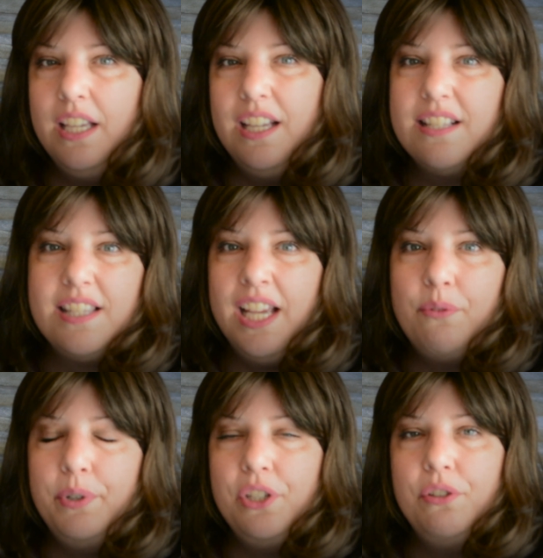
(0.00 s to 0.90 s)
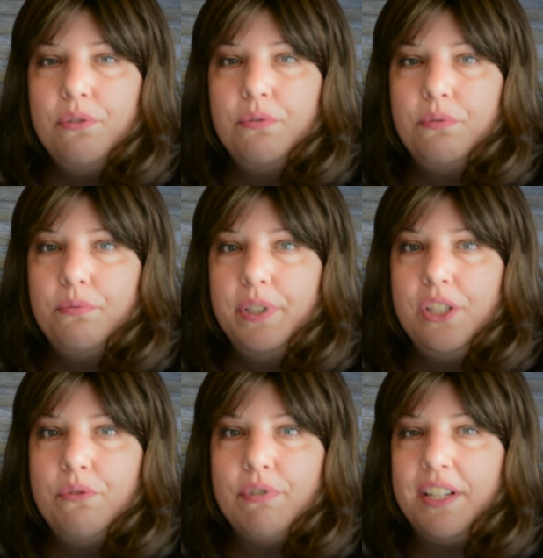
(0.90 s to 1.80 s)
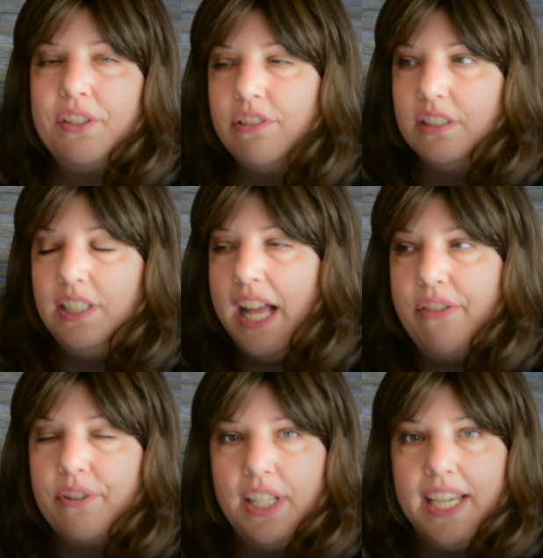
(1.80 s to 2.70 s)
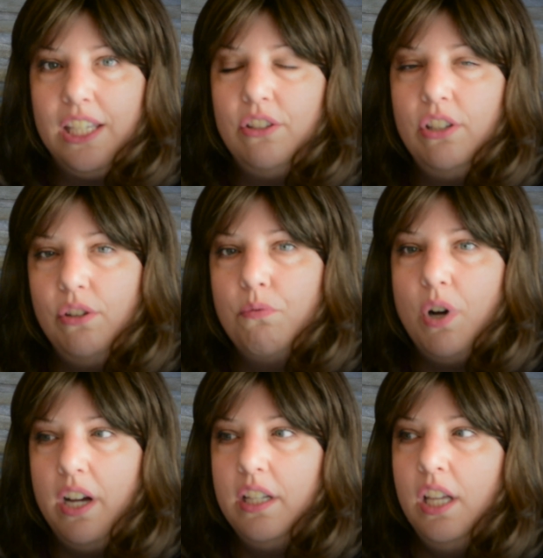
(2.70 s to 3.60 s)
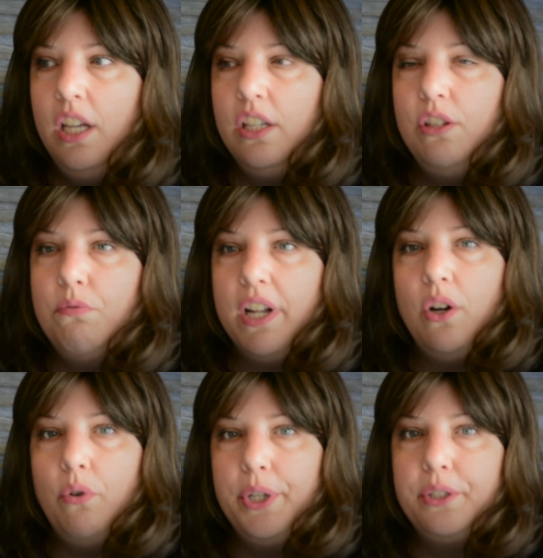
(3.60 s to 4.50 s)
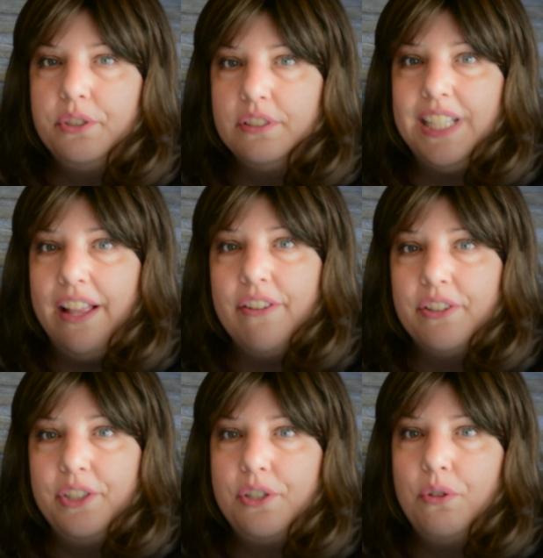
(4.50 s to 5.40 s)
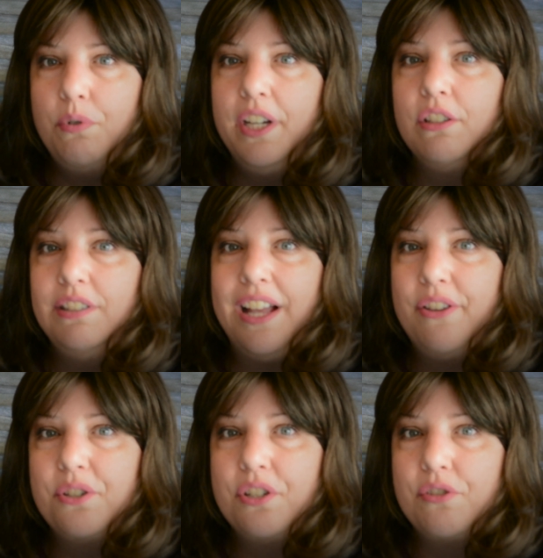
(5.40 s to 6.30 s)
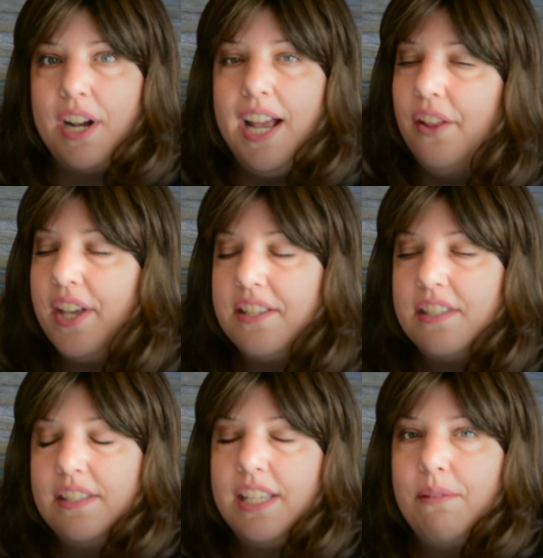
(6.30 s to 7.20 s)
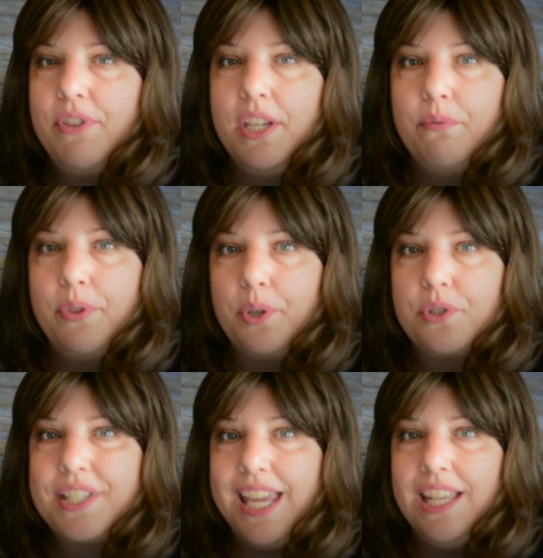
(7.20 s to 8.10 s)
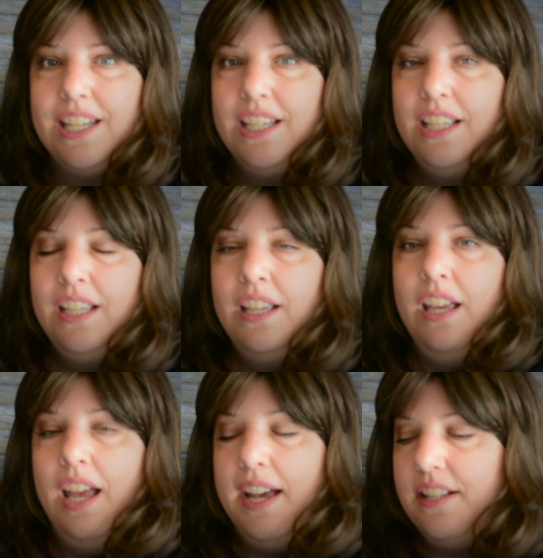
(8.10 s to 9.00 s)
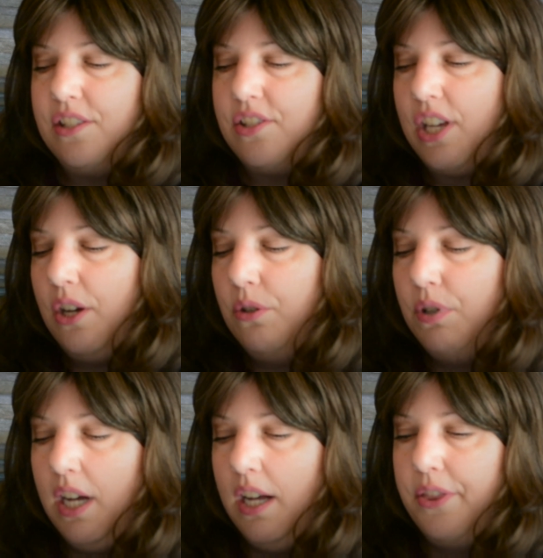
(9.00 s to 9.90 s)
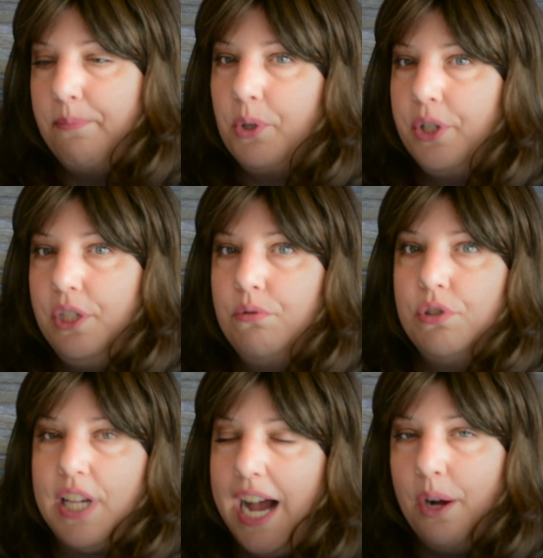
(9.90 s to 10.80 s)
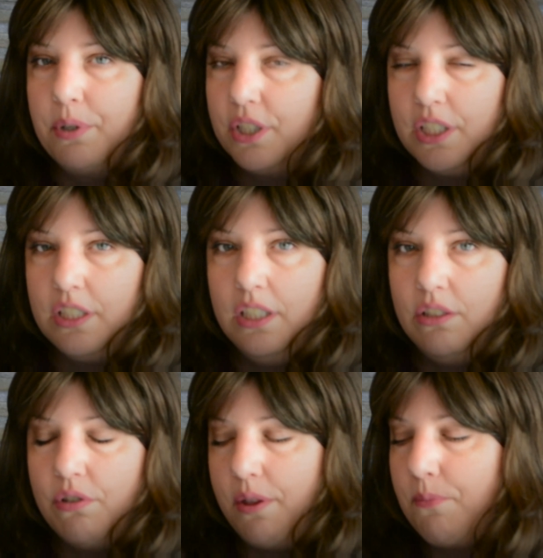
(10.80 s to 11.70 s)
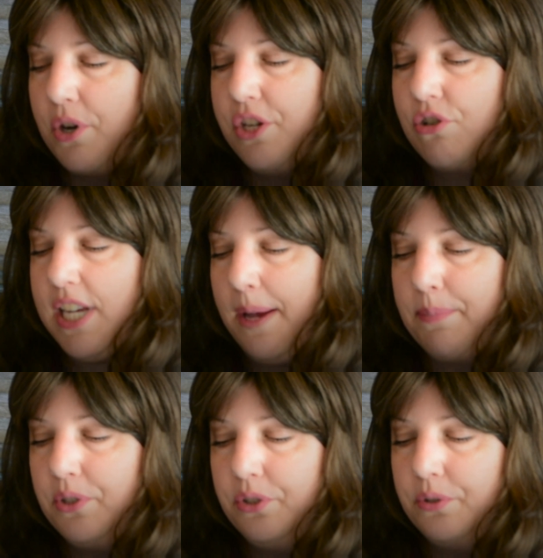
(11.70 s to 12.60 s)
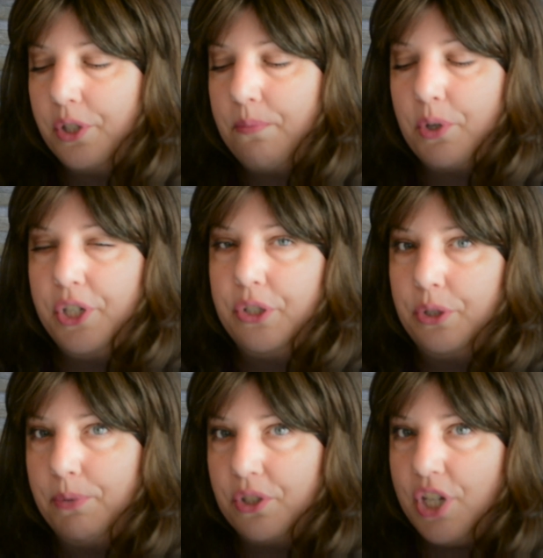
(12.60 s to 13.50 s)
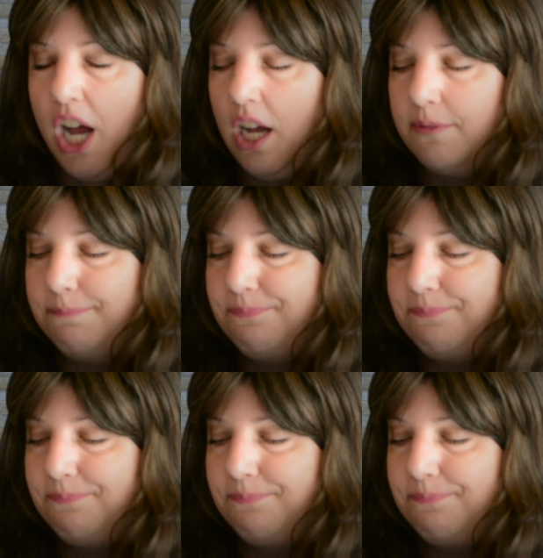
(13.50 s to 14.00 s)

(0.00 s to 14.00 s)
It's like when you render leather, like you want to oil your leather. You don't want your leather to dry out. That's the same thing with your skin. And so the more you shower, or the more you shampoo, or the more you groom your dog,